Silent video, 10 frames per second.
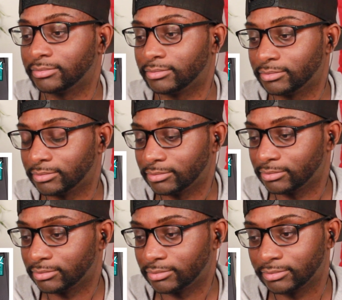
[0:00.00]

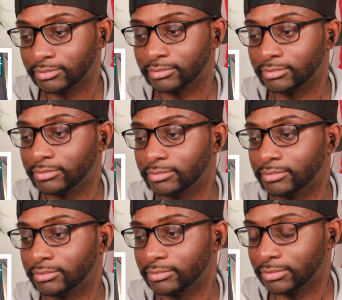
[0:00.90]

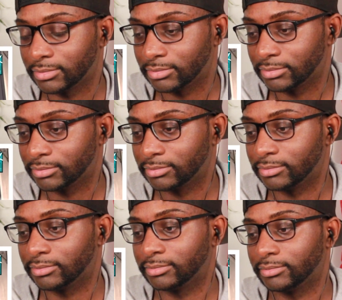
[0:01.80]

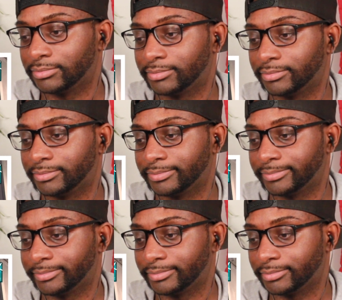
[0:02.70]

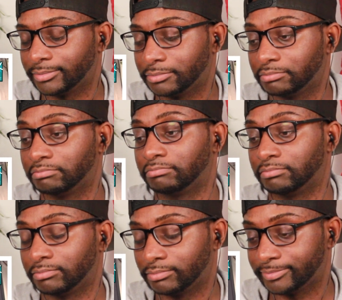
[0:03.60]

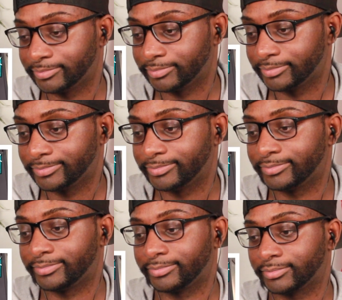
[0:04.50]

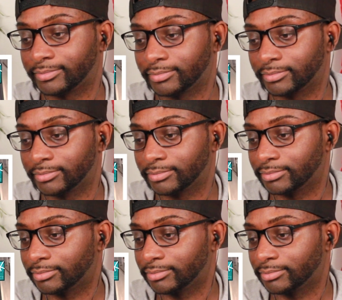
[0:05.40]
No words are spoken by the person on screen.